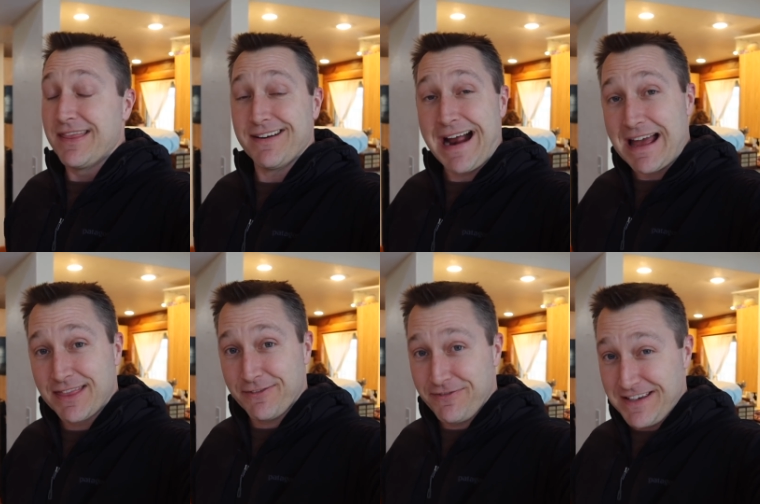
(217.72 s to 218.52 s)

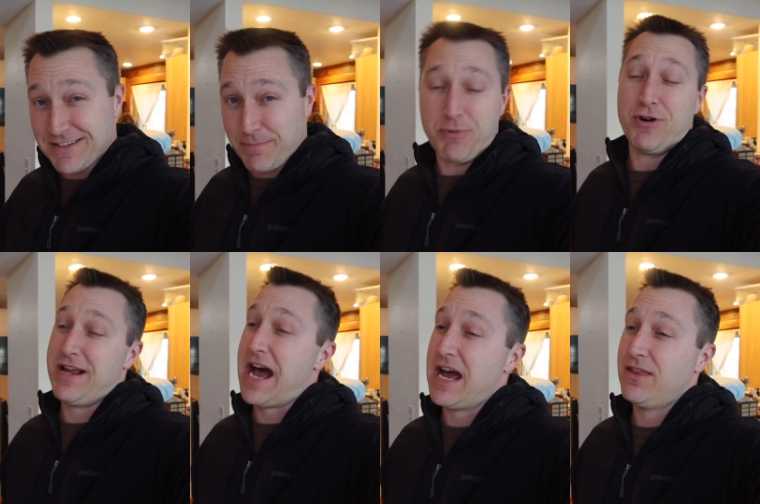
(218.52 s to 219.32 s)
The fees are pretty
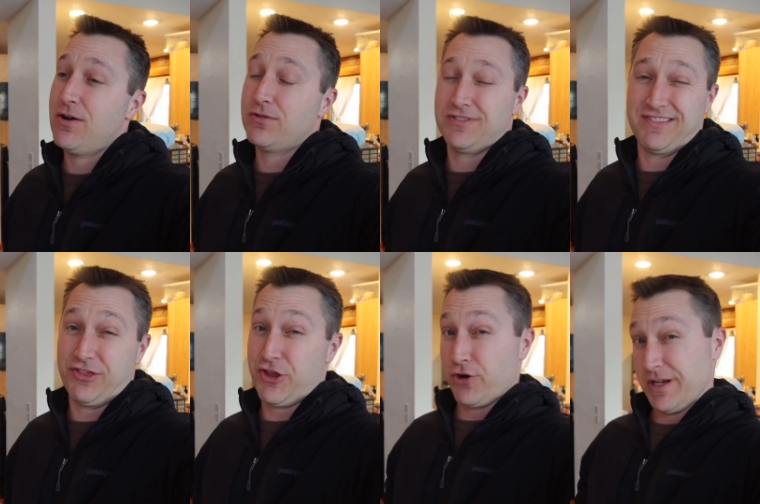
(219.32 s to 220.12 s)
high though, it's
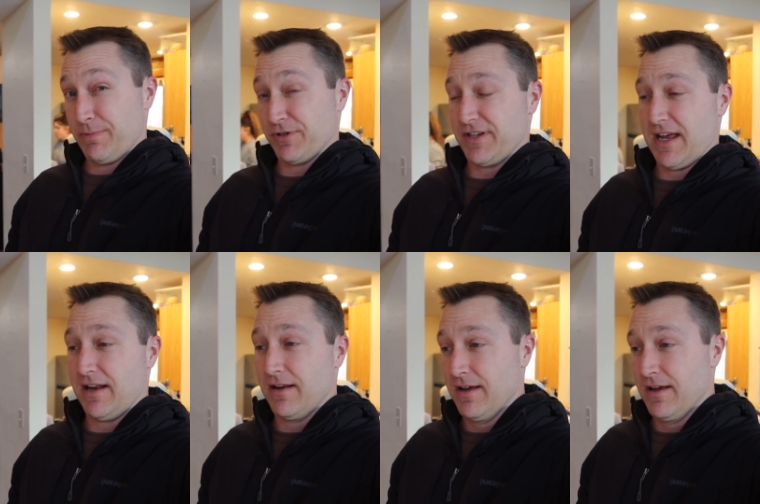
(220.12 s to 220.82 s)
30%.